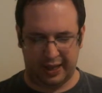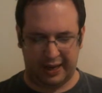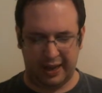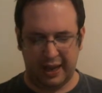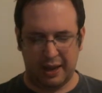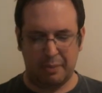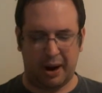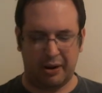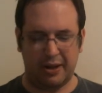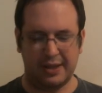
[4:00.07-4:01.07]
like
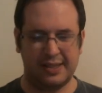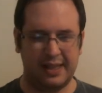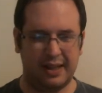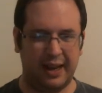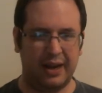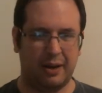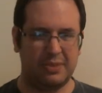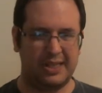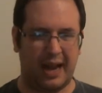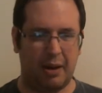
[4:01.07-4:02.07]
part of the ceiling comes
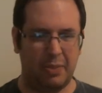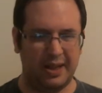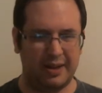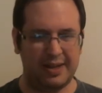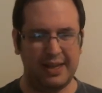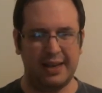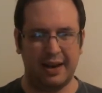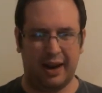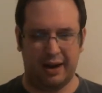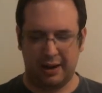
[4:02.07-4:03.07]
down, but the dean
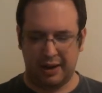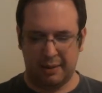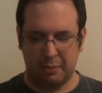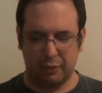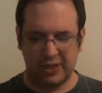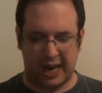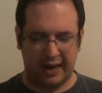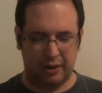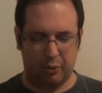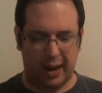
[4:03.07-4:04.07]
uh, moves out
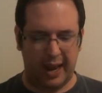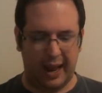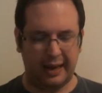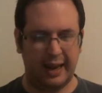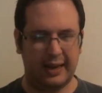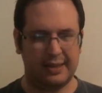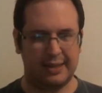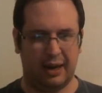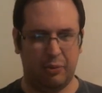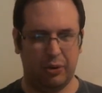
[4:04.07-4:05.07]
of the way, I guess,
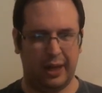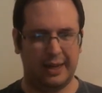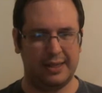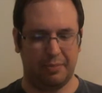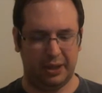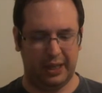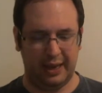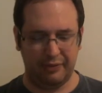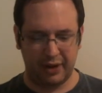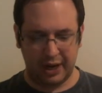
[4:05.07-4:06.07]
uh, we're led to
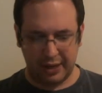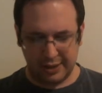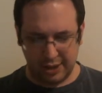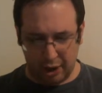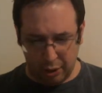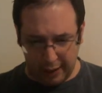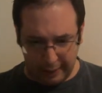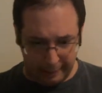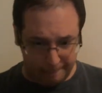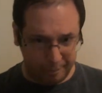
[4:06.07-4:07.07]
believe. So, uh,
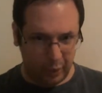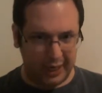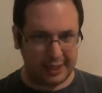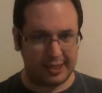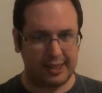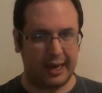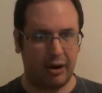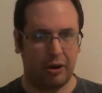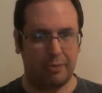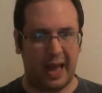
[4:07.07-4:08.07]
we get to see
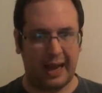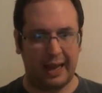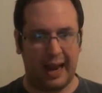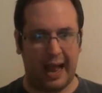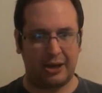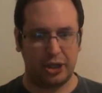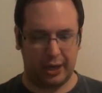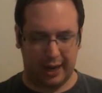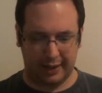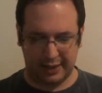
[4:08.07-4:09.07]
Harold back in action
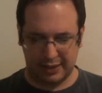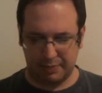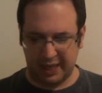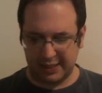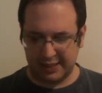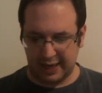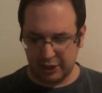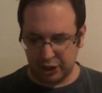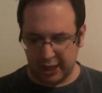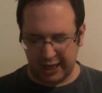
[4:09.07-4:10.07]
at the space
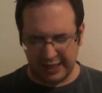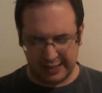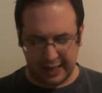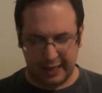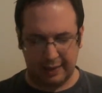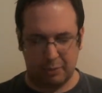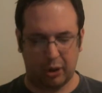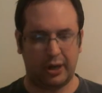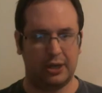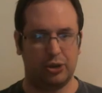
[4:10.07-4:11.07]
station, and he's gaining more
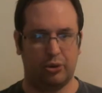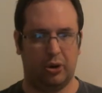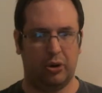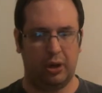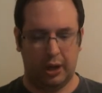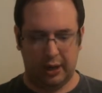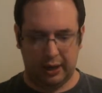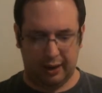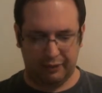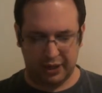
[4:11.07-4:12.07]
control
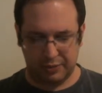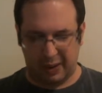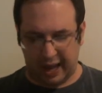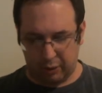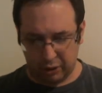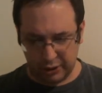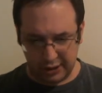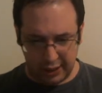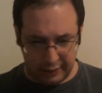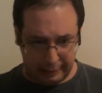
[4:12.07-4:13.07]
of his powers.
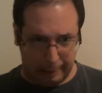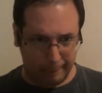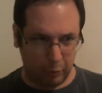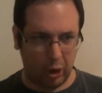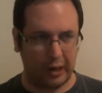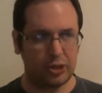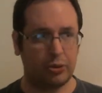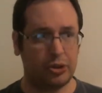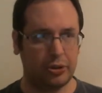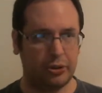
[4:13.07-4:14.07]
Um, we're also
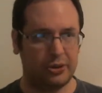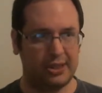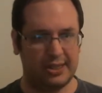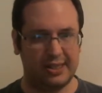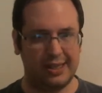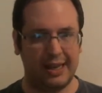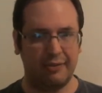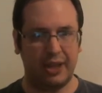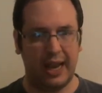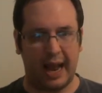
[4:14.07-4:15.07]
introduced to
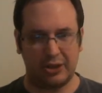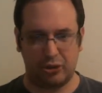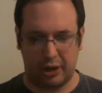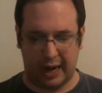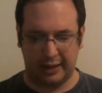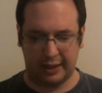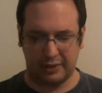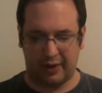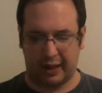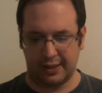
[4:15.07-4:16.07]
Steve, the astronaut that's
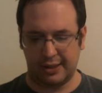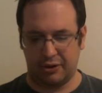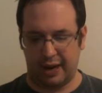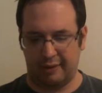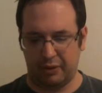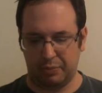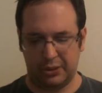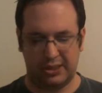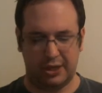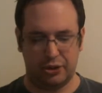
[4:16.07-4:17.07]
volunteered to have the
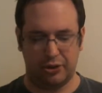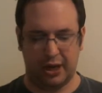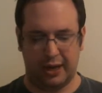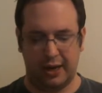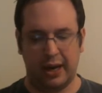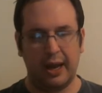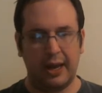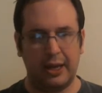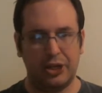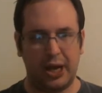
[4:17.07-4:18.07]
procedure done.
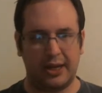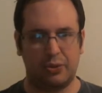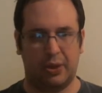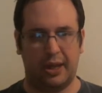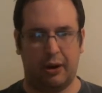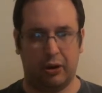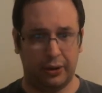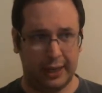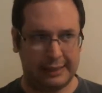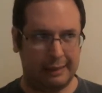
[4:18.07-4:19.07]
He chats with Harold.
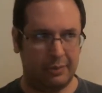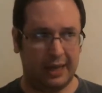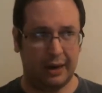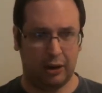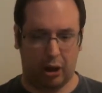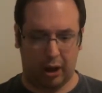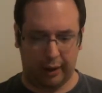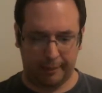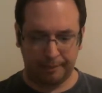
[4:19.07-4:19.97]
They seem to get along